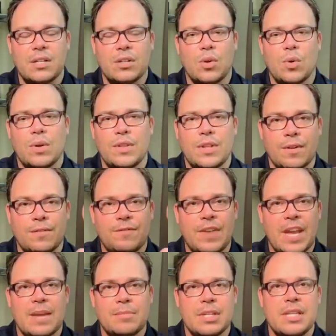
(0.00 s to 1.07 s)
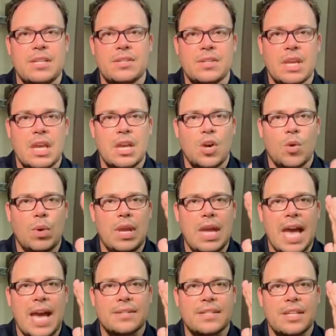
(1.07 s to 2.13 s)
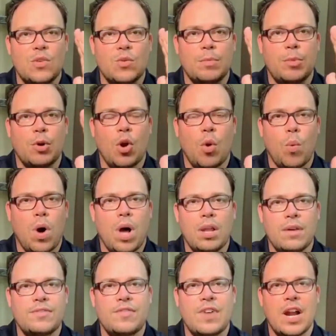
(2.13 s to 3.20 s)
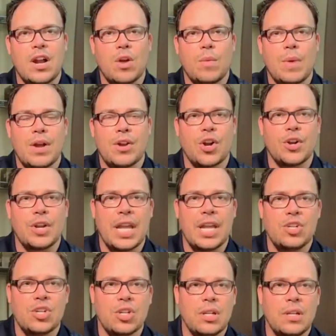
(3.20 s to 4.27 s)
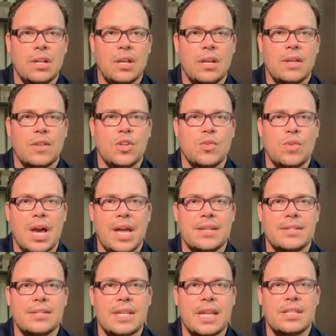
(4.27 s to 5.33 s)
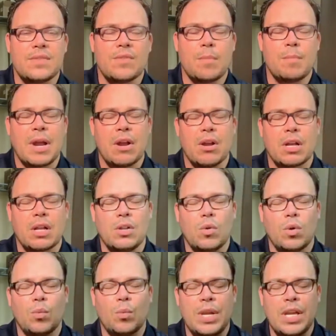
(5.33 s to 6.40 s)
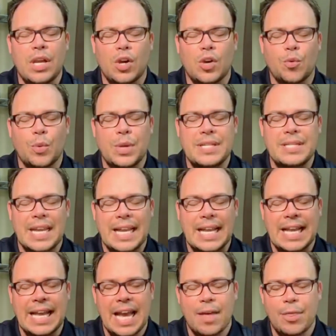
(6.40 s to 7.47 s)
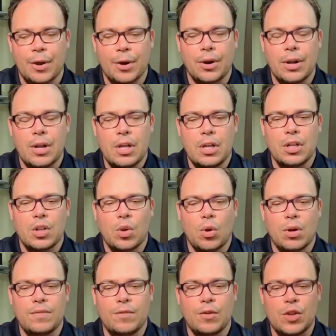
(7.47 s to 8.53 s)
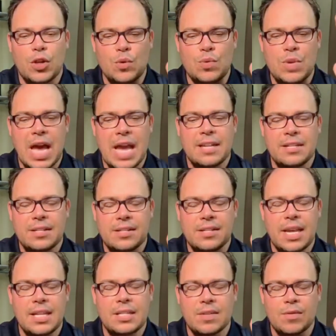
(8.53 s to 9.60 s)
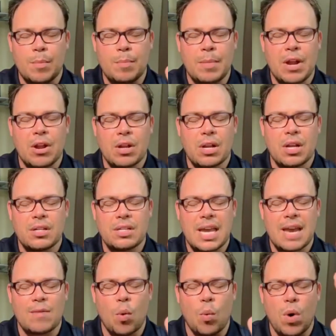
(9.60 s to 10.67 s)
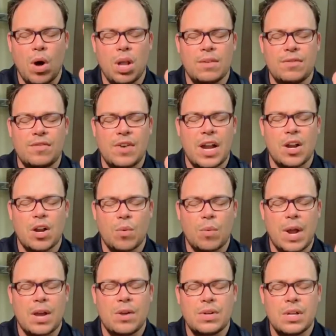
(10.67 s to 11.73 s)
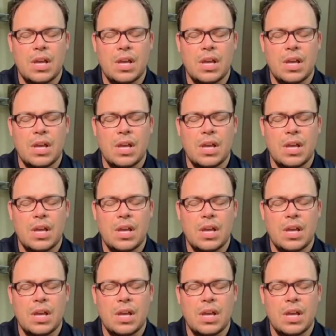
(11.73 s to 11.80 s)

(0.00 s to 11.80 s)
Lord, their families. We ask that you would put a wall of fire around our nation, the United States of America, Lord. We agree together, Lord, for the United States of America to have a wall of fire around